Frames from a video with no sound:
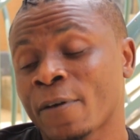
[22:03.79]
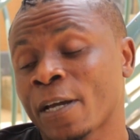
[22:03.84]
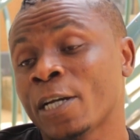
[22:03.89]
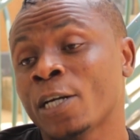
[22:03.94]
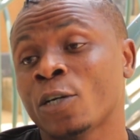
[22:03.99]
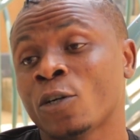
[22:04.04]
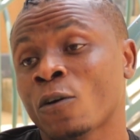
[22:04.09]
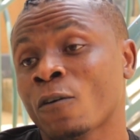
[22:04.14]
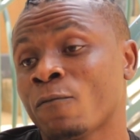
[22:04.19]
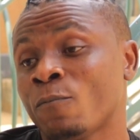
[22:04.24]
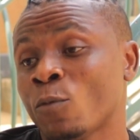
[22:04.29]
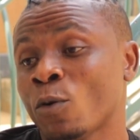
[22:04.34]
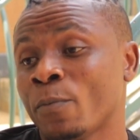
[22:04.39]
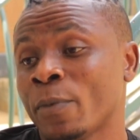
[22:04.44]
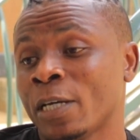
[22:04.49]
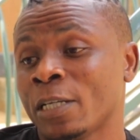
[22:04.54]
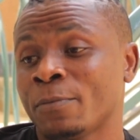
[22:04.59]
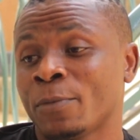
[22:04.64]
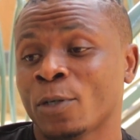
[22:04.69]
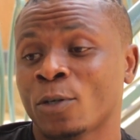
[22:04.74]
very rough
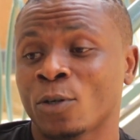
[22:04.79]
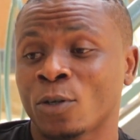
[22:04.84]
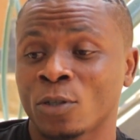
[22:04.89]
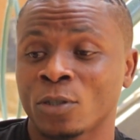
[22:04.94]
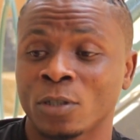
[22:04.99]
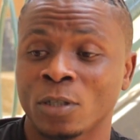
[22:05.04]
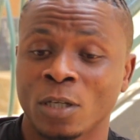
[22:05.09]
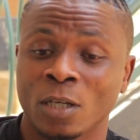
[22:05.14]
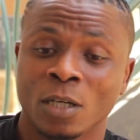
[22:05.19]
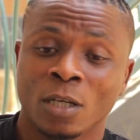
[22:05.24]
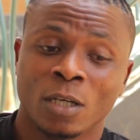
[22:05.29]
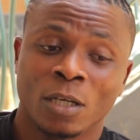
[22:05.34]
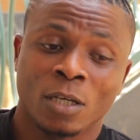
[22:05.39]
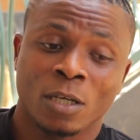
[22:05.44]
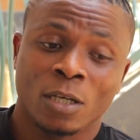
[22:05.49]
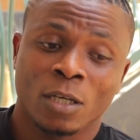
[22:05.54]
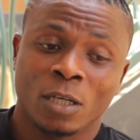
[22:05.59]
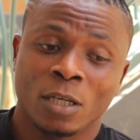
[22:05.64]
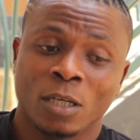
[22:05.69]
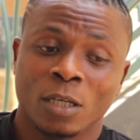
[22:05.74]
moment because
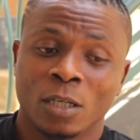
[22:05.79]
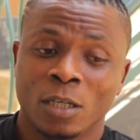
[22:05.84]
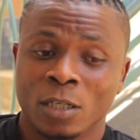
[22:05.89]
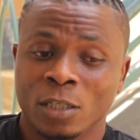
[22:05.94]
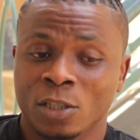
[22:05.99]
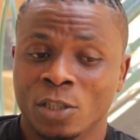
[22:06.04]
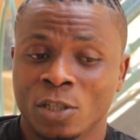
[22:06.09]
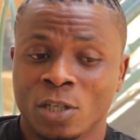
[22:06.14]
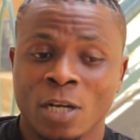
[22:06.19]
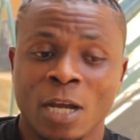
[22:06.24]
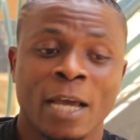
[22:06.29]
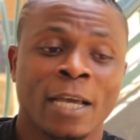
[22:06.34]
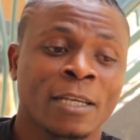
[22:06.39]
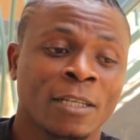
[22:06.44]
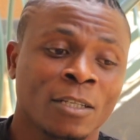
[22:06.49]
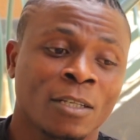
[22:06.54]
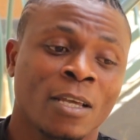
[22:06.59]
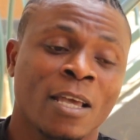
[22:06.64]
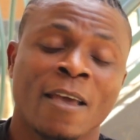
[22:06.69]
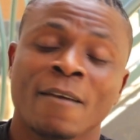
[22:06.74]
he
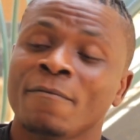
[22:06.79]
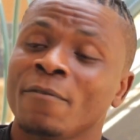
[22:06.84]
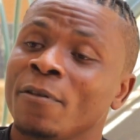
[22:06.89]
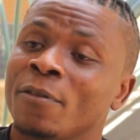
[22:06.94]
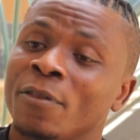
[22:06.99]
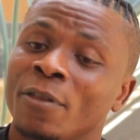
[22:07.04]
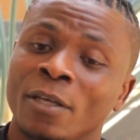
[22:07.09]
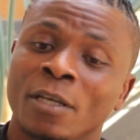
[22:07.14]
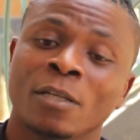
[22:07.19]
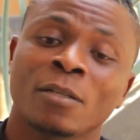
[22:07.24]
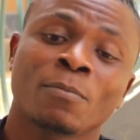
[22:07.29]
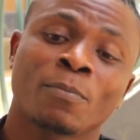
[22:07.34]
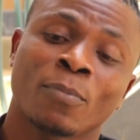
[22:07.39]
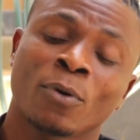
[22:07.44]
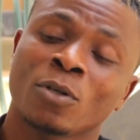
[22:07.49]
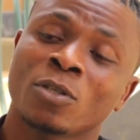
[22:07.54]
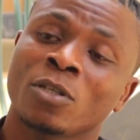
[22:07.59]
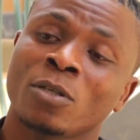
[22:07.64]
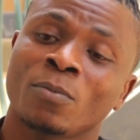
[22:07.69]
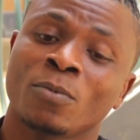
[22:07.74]
tried everything
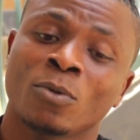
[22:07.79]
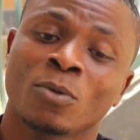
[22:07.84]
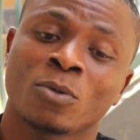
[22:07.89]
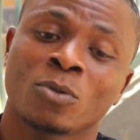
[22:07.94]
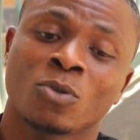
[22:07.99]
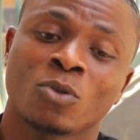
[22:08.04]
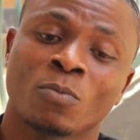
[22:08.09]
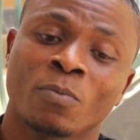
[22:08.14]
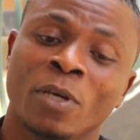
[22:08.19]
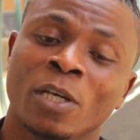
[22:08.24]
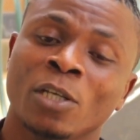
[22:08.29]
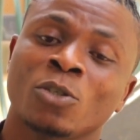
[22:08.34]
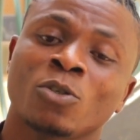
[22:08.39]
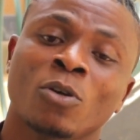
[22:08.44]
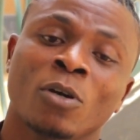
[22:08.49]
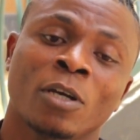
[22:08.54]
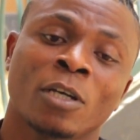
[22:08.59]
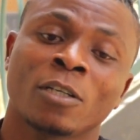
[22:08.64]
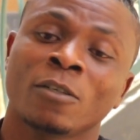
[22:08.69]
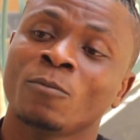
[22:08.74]
possible to make
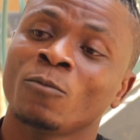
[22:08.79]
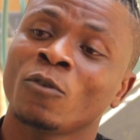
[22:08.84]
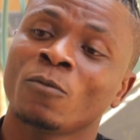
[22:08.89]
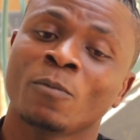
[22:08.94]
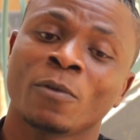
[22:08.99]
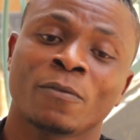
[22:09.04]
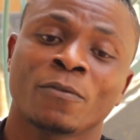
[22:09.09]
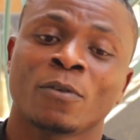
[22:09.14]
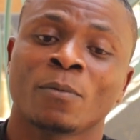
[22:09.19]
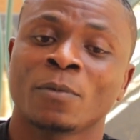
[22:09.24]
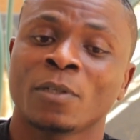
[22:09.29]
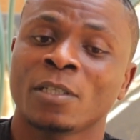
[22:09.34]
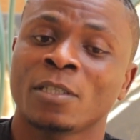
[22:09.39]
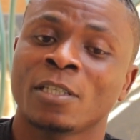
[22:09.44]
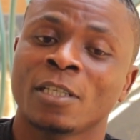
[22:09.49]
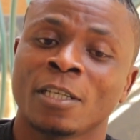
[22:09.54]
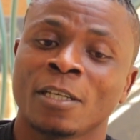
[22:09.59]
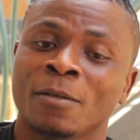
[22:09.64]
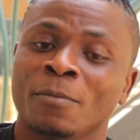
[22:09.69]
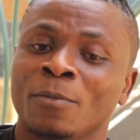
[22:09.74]
sure he removed me from the
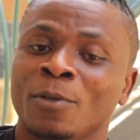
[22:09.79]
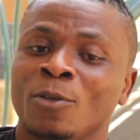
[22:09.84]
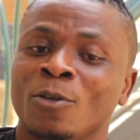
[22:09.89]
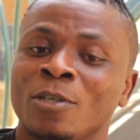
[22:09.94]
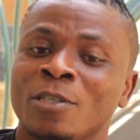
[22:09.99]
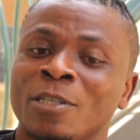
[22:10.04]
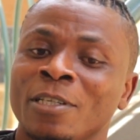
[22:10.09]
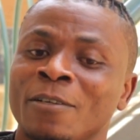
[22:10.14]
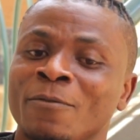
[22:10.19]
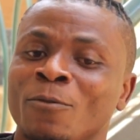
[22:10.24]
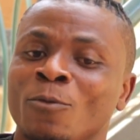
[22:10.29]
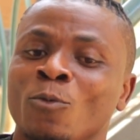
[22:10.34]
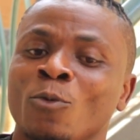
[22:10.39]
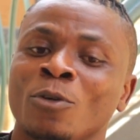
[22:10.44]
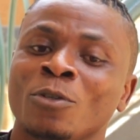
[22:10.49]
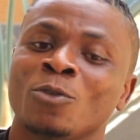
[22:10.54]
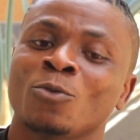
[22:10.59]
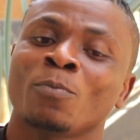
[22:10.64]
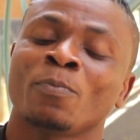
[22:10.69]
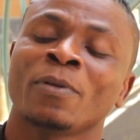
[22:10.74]
team. He doesn't even
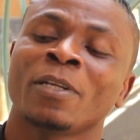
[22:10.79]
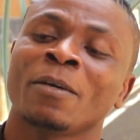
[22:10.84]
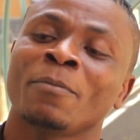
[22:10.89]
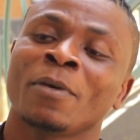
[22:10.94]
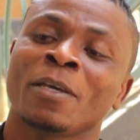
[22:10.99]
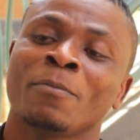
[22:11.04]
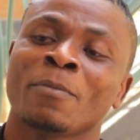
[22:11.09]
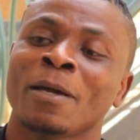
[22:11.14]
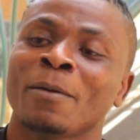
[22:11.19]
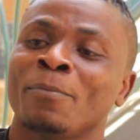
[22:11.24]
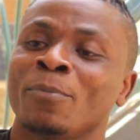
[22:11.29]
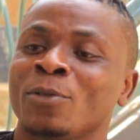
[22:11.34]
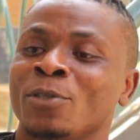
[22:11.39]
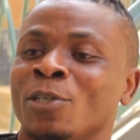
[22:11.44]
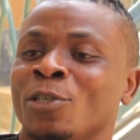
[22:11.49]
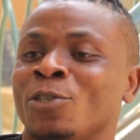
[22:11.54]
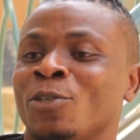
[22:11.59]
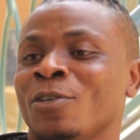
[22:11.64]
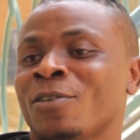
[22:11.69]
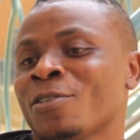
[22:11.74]
want to play me in my
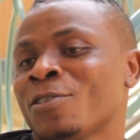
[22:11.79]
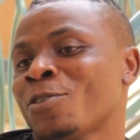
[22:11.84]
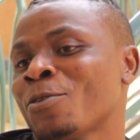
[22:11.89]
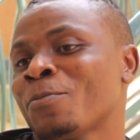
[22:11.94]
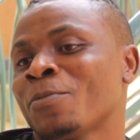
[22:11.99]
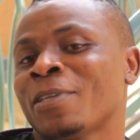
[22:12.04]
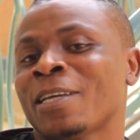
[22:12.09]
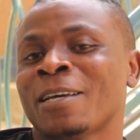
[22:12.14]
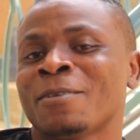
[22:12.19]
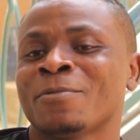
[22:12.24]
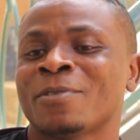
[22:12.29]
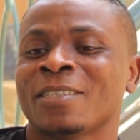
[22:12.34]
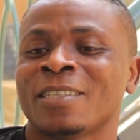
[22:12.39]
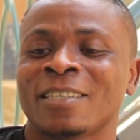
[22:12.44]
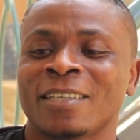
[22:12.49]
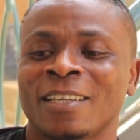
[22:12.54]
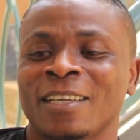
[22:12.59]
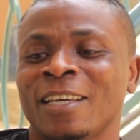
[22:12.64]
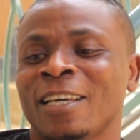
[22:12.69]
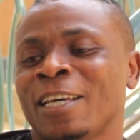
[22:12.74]
position. Sometimes
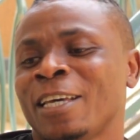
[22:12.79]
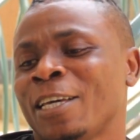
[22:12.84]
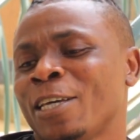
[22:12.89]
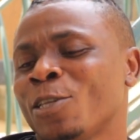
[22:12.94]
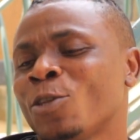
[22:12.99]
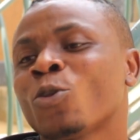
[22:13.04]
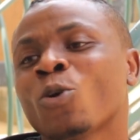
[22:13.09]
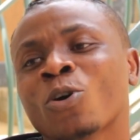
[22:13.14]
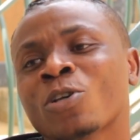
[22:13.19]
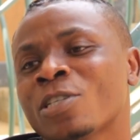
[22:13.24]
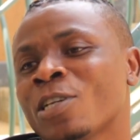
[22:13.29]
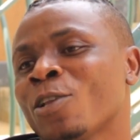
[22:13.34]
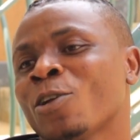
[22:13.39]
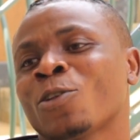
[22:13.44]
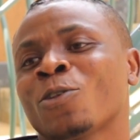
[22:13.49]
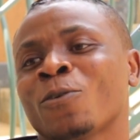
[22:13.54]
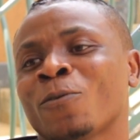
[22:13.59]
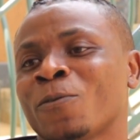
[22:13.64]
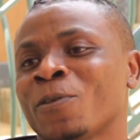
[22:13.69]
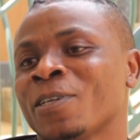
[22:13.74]
he he does a
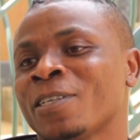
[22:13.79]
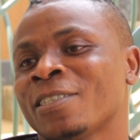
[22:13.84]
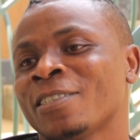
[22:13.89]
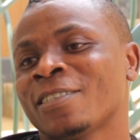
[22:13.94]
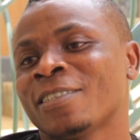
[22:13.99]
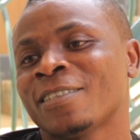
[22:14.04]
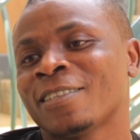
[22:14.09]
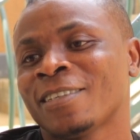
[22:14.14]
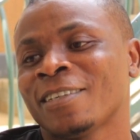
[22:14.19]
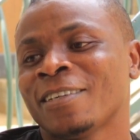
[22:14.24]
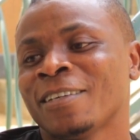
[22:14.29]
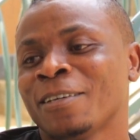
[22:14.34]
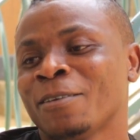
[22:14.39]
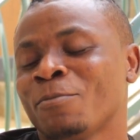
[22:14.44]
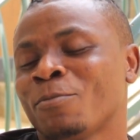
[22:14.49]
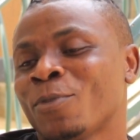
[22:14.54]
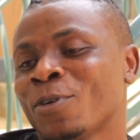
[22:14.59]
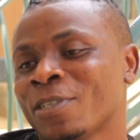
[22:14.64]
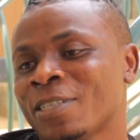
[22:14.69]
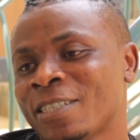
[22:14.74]
lot of things,
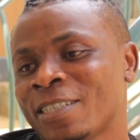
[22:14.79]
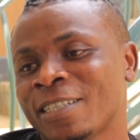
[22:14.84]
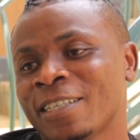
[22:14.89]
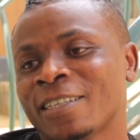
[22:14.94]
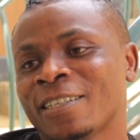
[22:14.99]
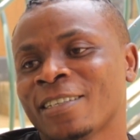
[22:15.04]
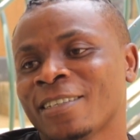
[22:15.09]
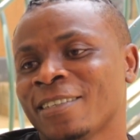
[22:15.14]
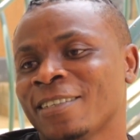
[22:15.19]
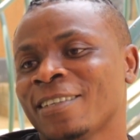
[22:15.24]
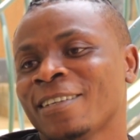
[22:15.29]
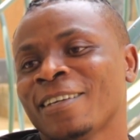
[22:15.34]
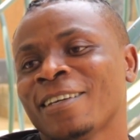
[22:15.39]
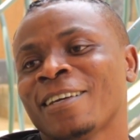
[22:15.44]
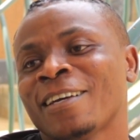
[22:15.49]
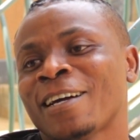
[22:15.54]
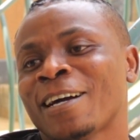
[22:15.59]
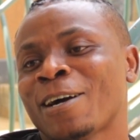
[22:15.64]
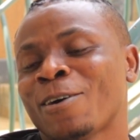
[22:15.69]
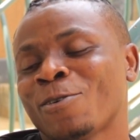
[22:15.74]
but still,
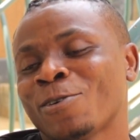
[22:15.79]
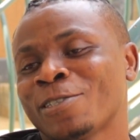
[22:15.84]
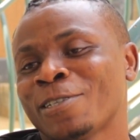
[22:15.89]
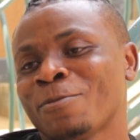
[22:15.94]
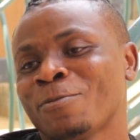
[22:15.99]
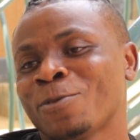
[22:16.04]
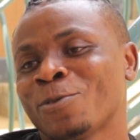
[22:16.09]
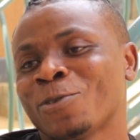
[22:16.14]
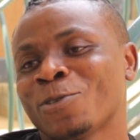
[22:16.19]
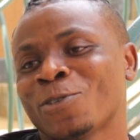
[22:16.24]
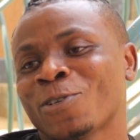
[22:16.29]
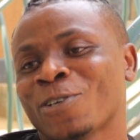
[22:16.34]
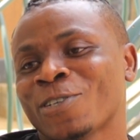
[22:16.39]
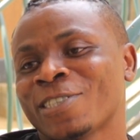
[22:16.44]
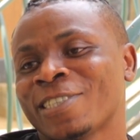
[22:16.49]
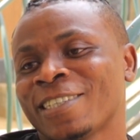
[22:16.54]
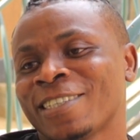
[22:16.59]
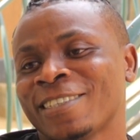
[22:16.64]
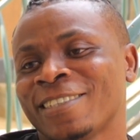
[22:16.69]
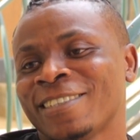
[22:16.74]
I was able to
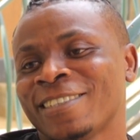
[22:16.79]
succeed.